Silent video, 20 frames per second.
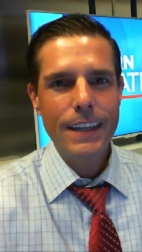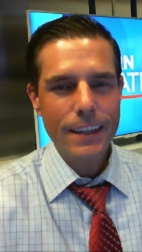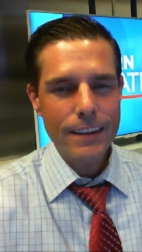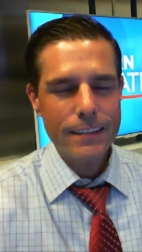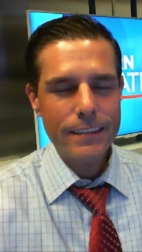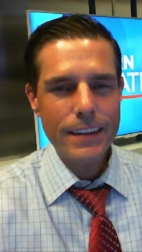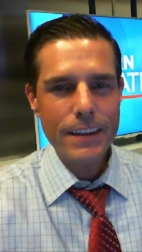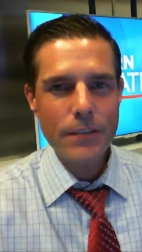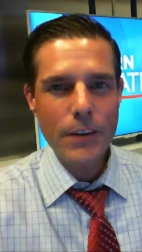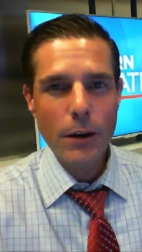
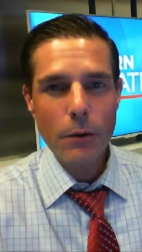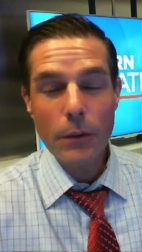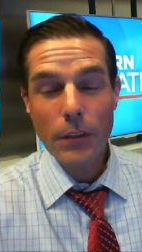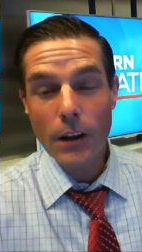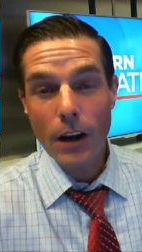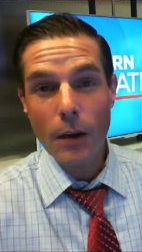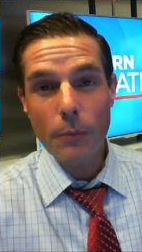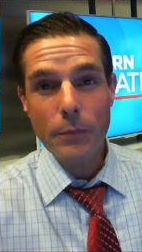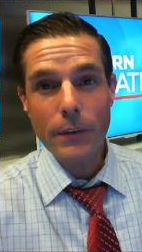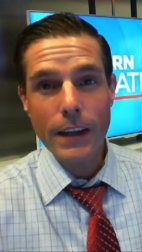Steve here with an
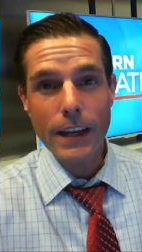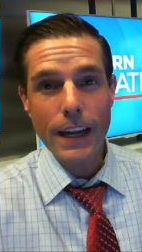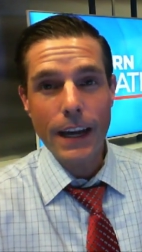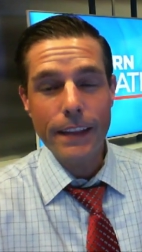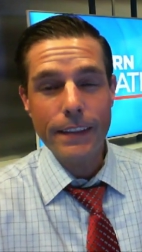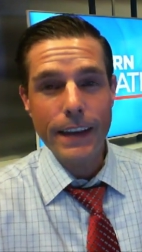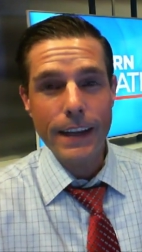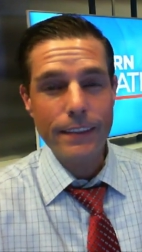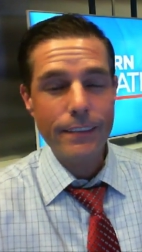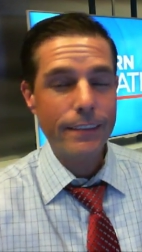update on
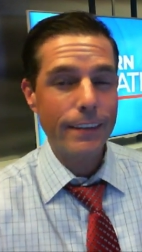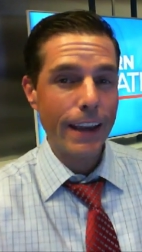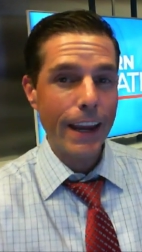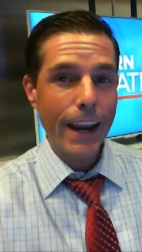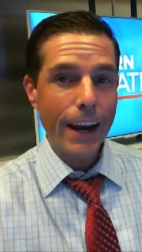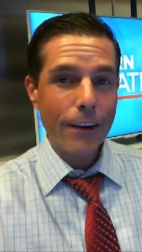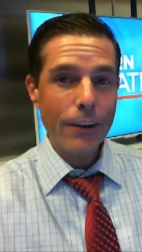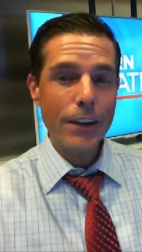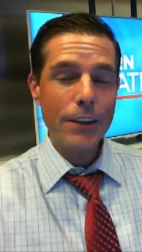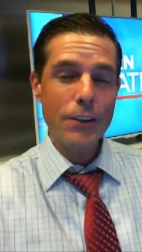that
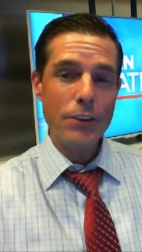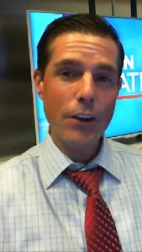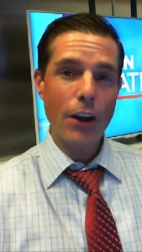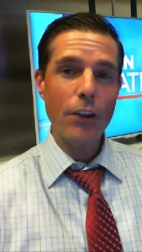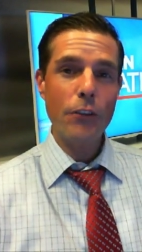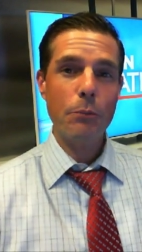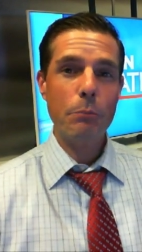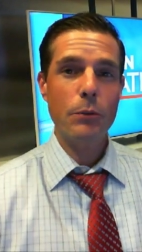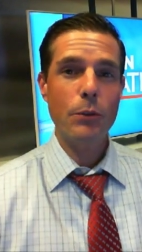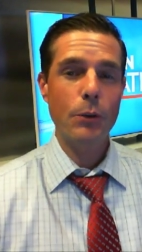Saharan
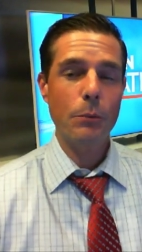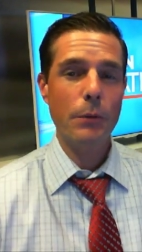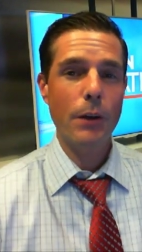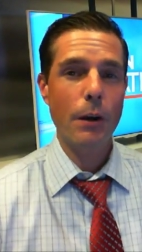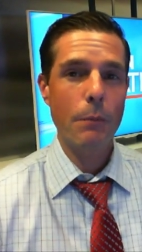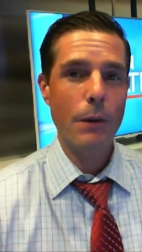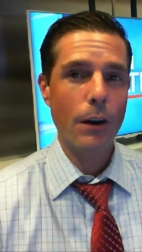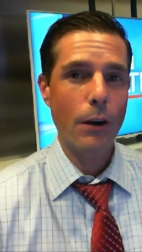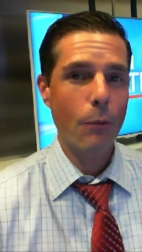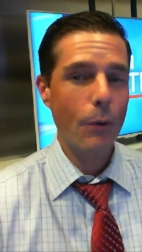dust plume
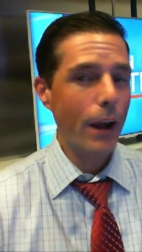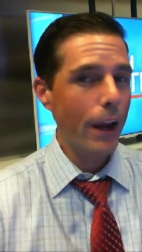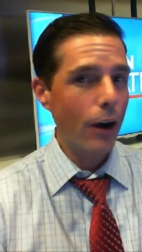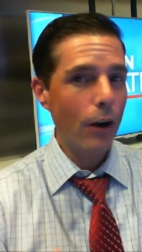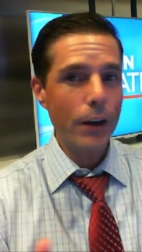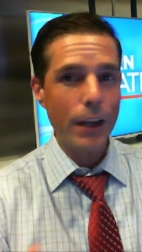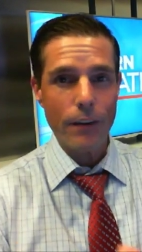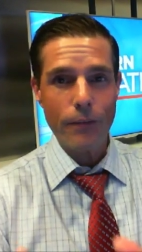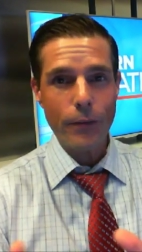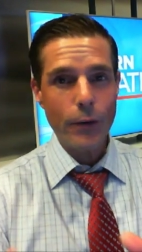coming our way.
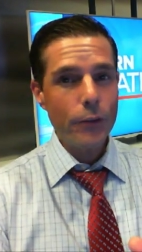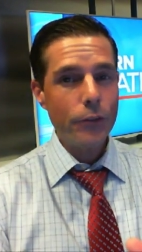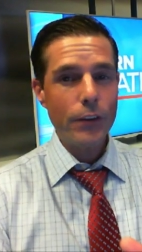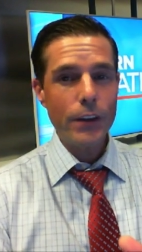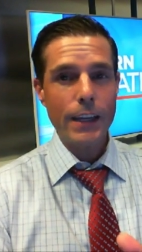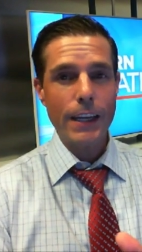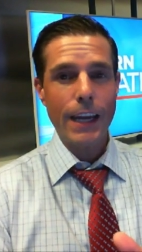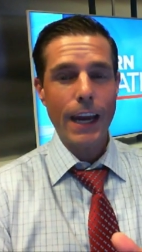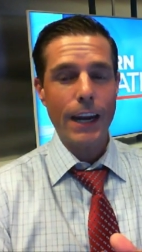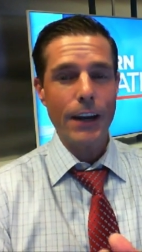Okay, first thing
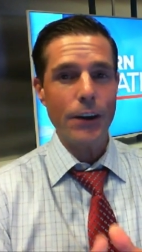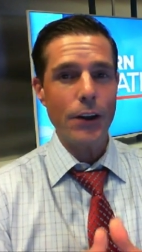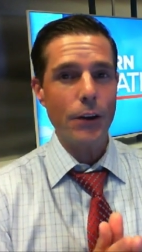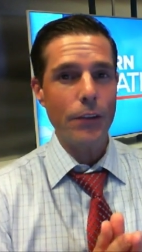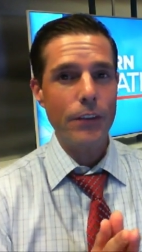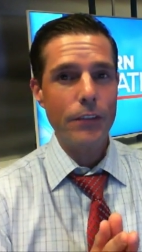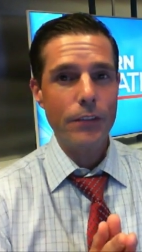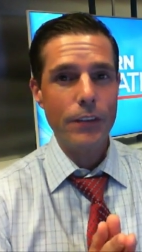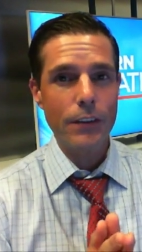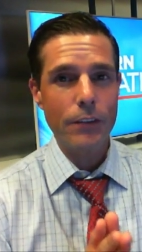you got to know,
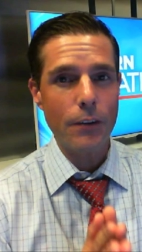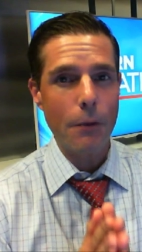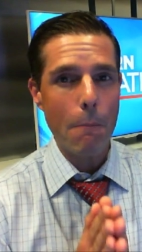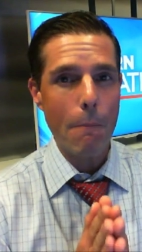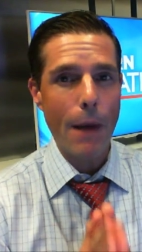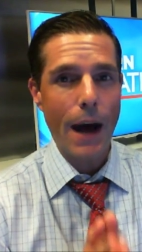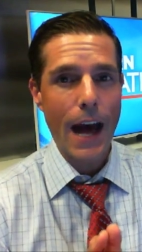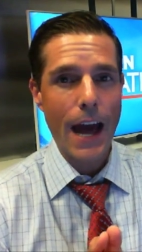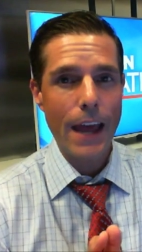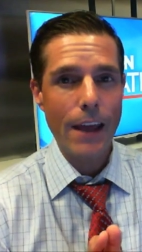this thing's a
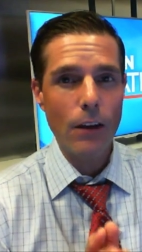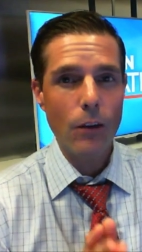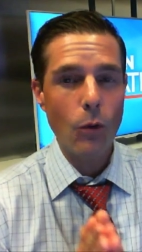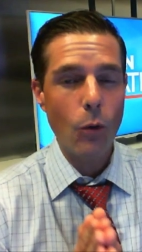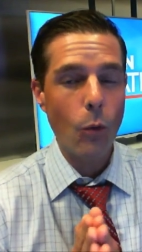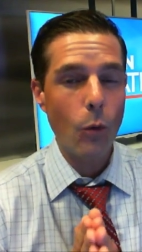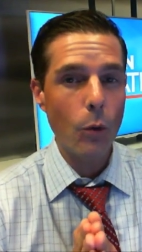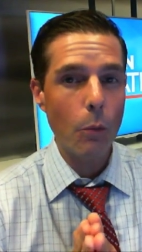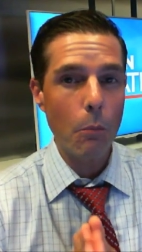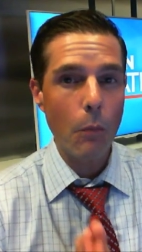mile
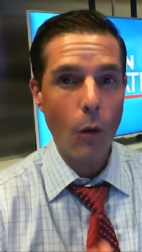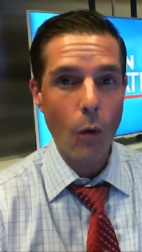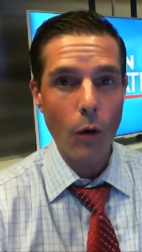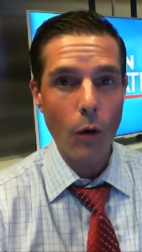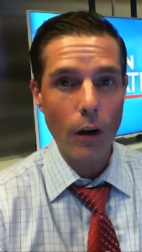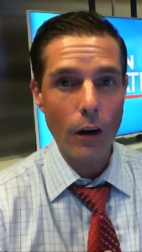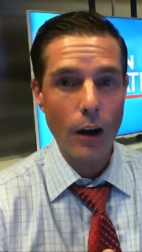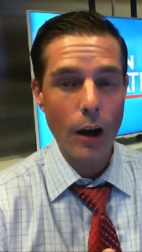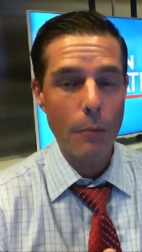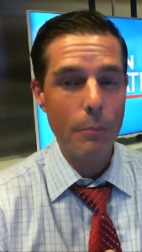or
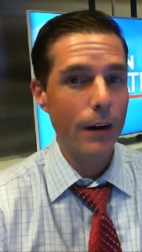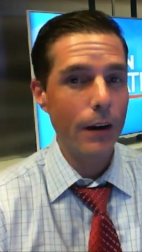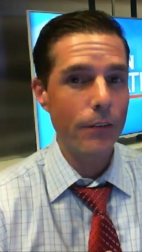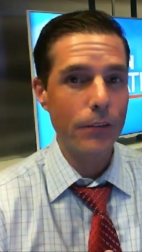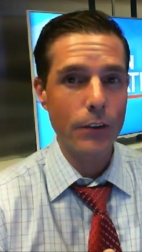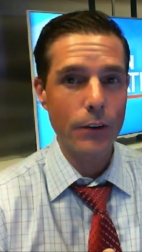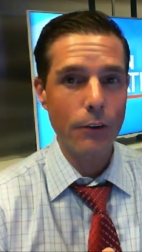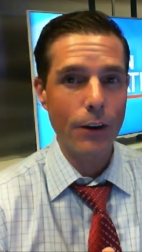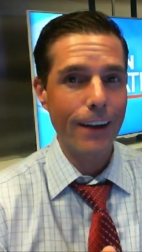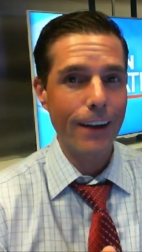more above
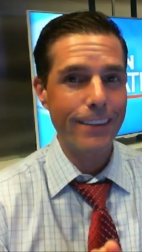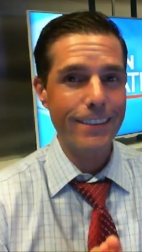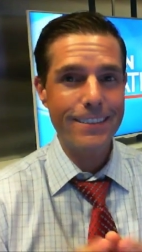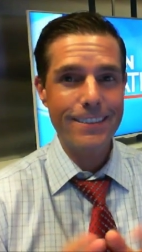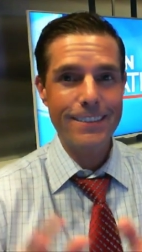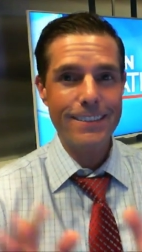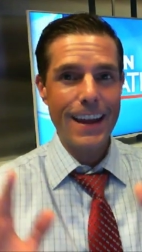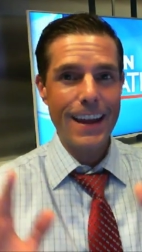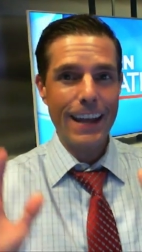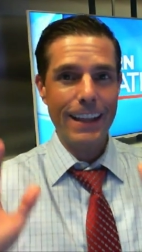the ground. This
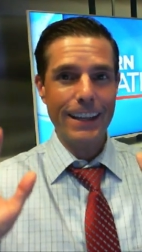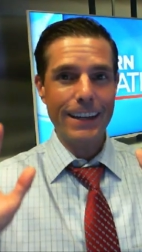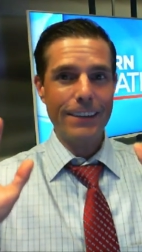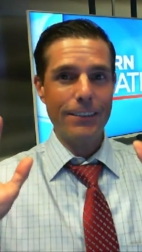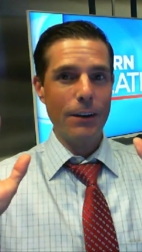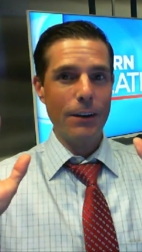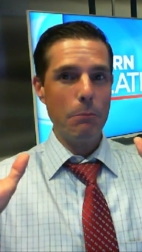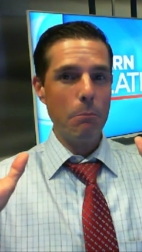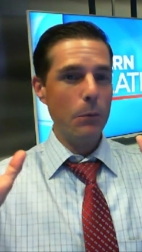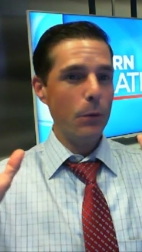is not like
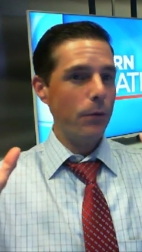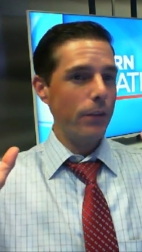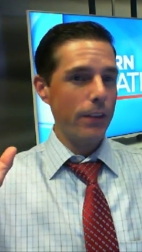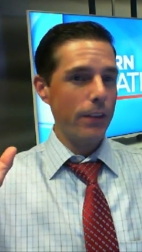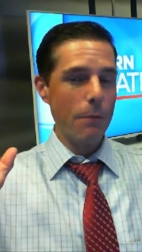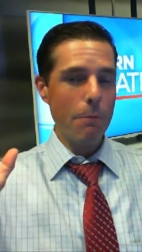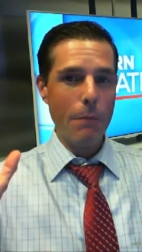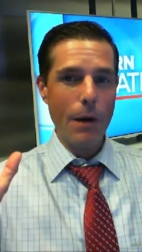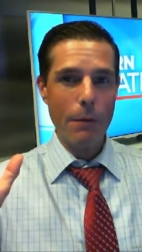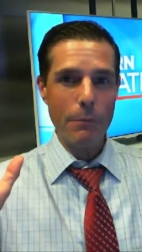the movie The
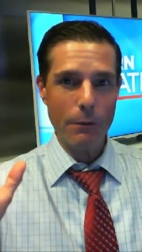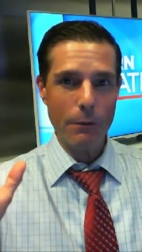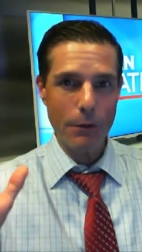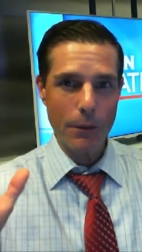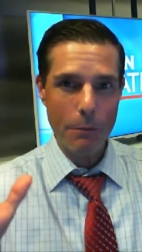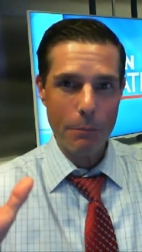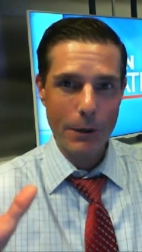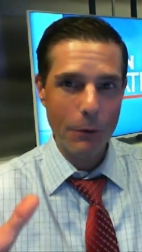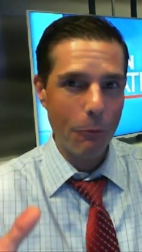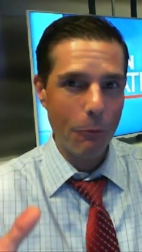Mummy with a
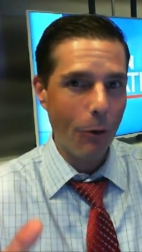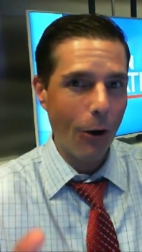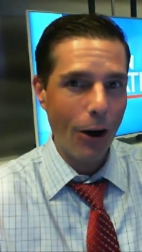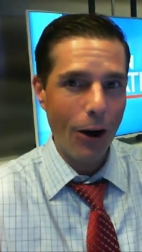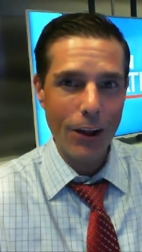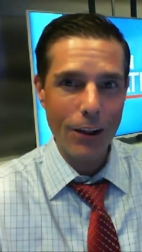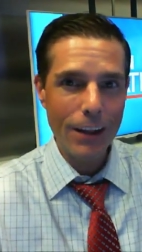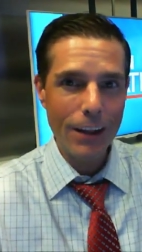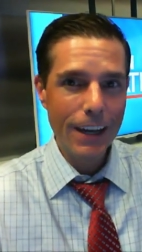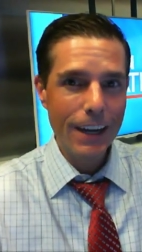big
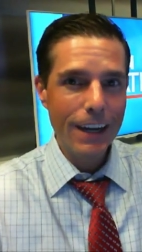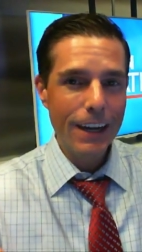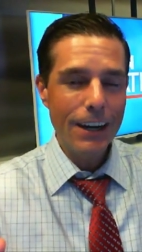wall